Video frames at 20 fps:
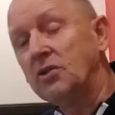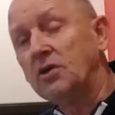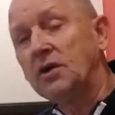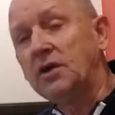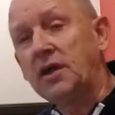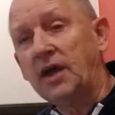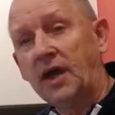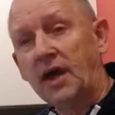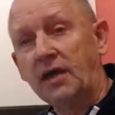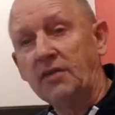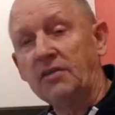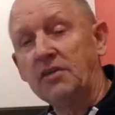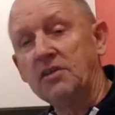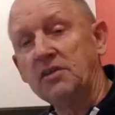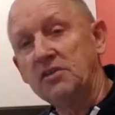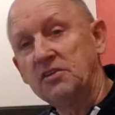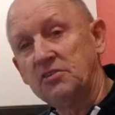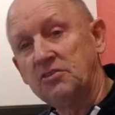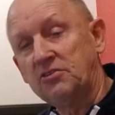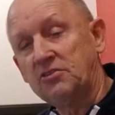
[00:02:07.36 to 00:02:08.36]
look at
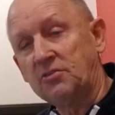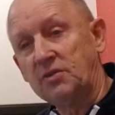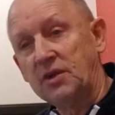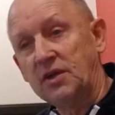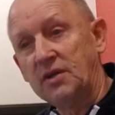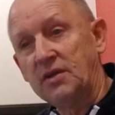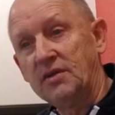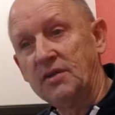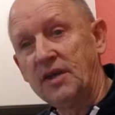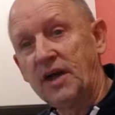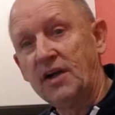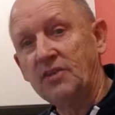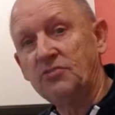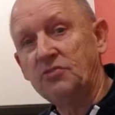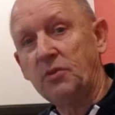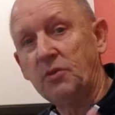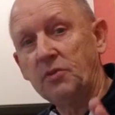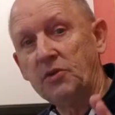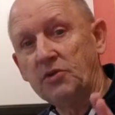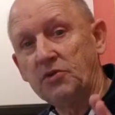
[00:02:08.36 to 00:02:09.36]
the history.
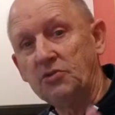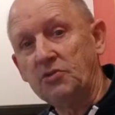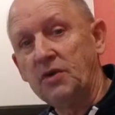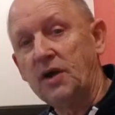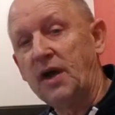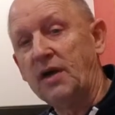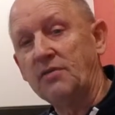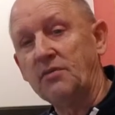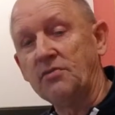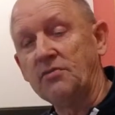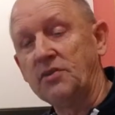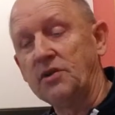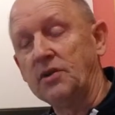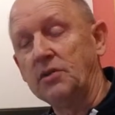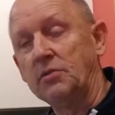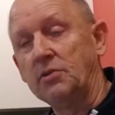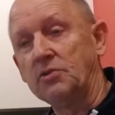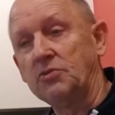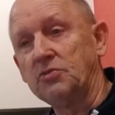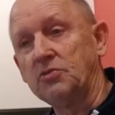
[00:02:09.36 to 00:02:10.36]
That's what we do have
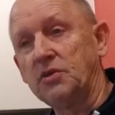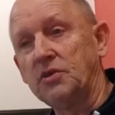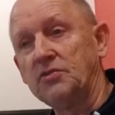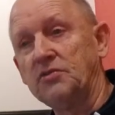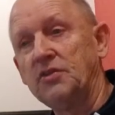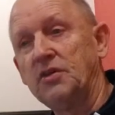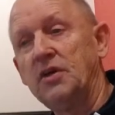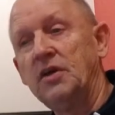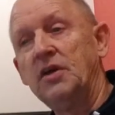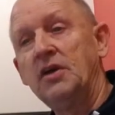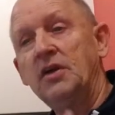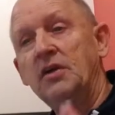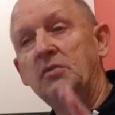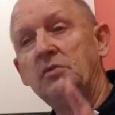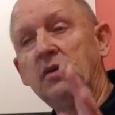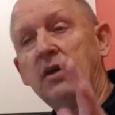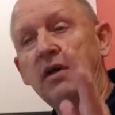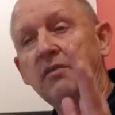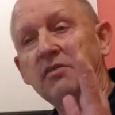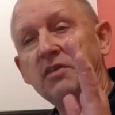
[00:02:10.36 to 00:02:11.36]
available to us.
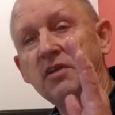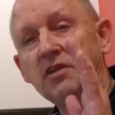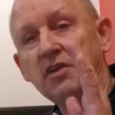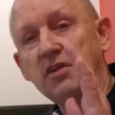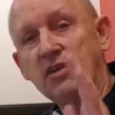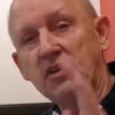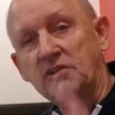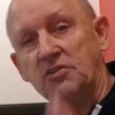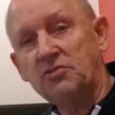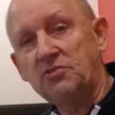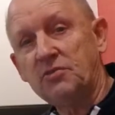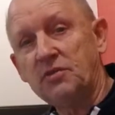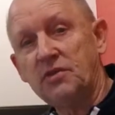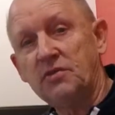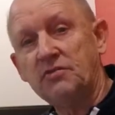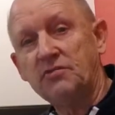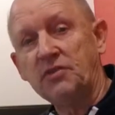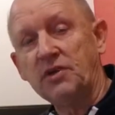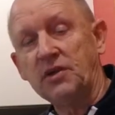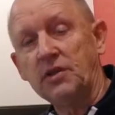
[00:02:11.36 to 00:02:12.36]
We have the
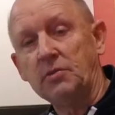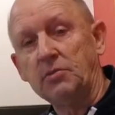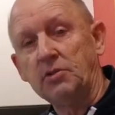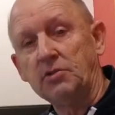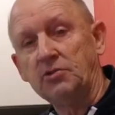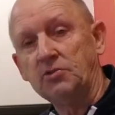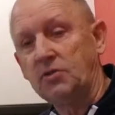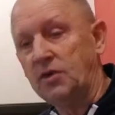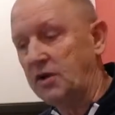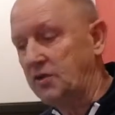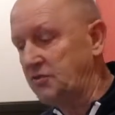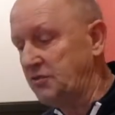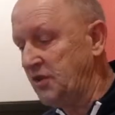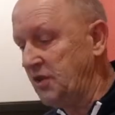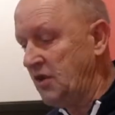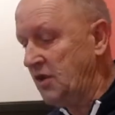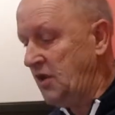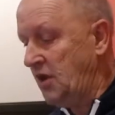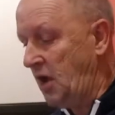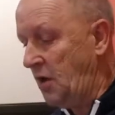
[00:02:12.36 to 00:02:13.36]
history available to
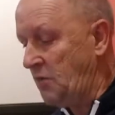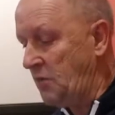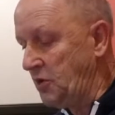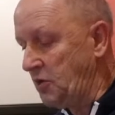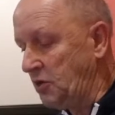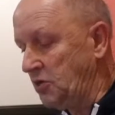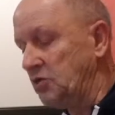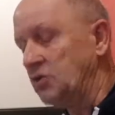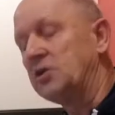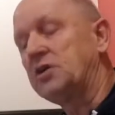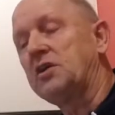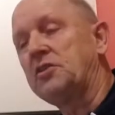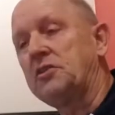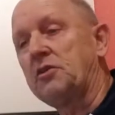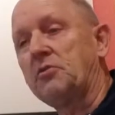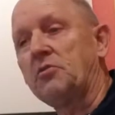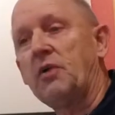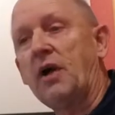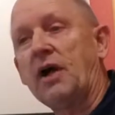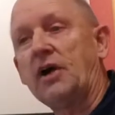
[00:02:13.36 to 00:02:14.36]
us, and we can look at
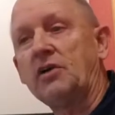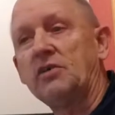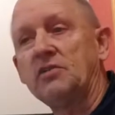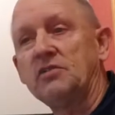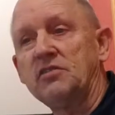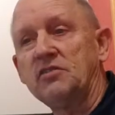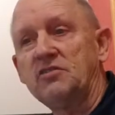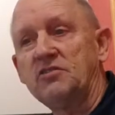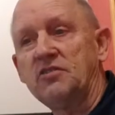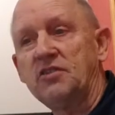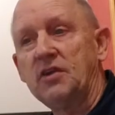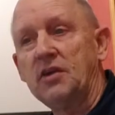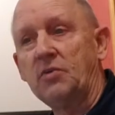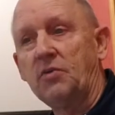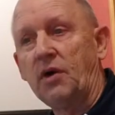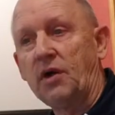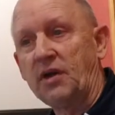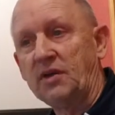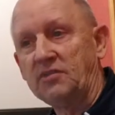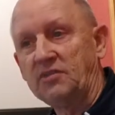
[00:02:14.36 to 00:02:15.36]
the record to
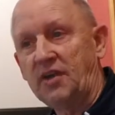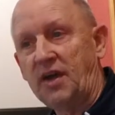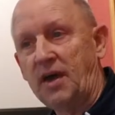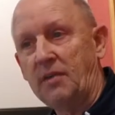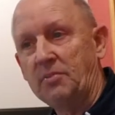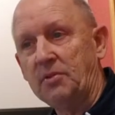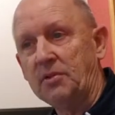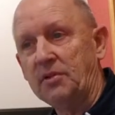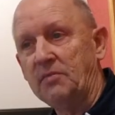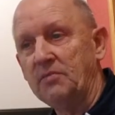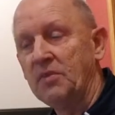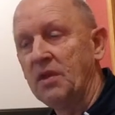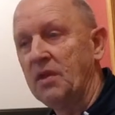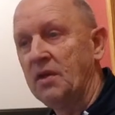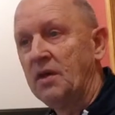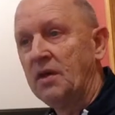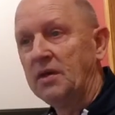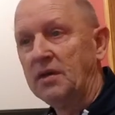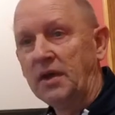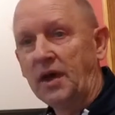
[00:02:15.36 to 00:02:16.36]
see what has happened.
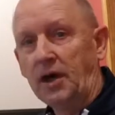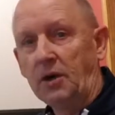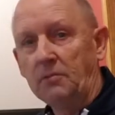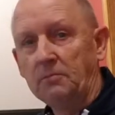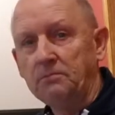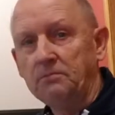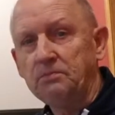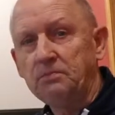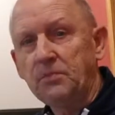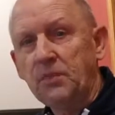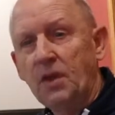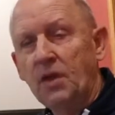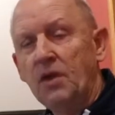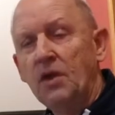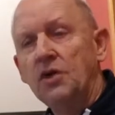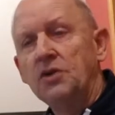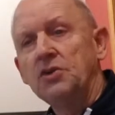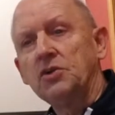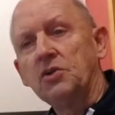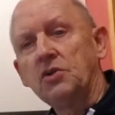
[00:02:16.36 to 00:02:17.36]
Now,
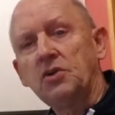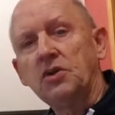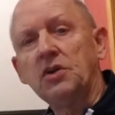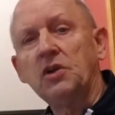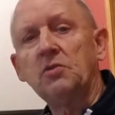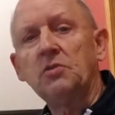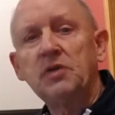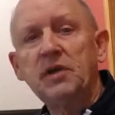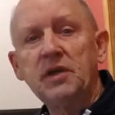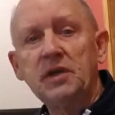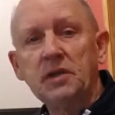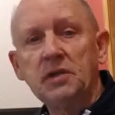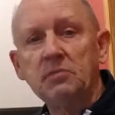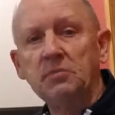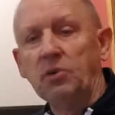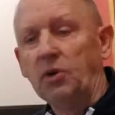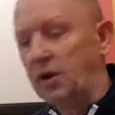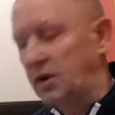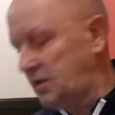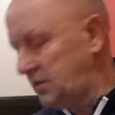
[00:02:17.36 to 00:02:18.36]
you're going to read in the
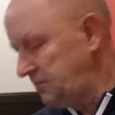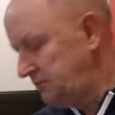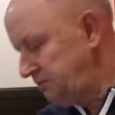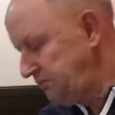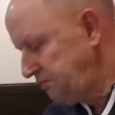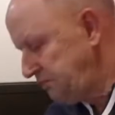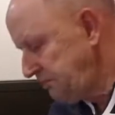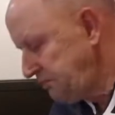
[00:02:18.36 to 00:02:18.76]
book